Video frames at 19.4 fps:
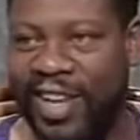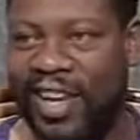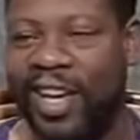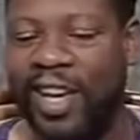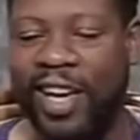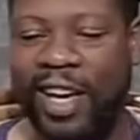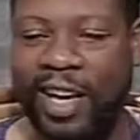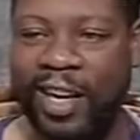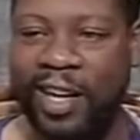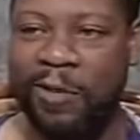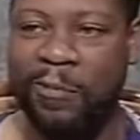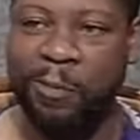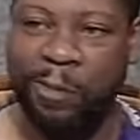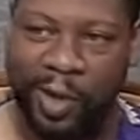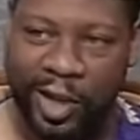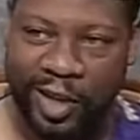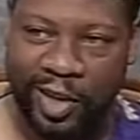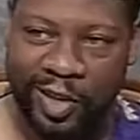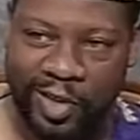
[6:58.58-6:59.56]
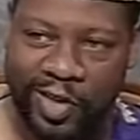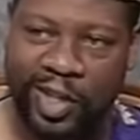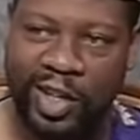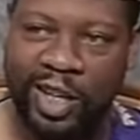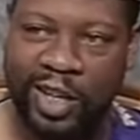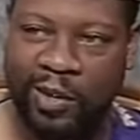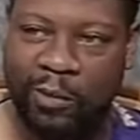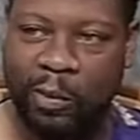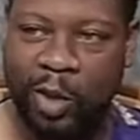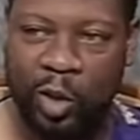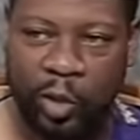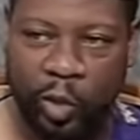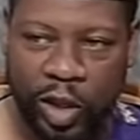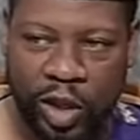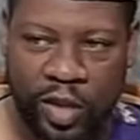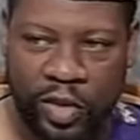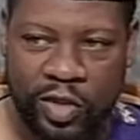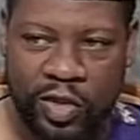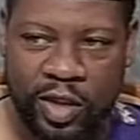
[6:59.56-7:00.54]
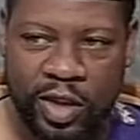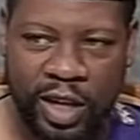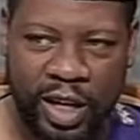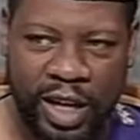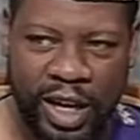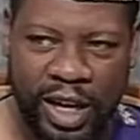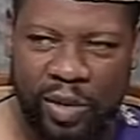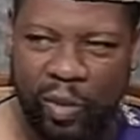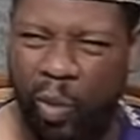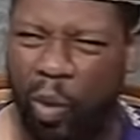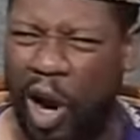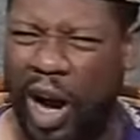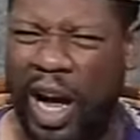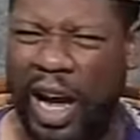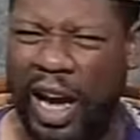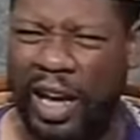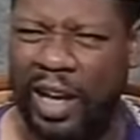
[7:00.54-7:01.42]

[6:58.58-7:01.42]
and placed in the Middle East, and why?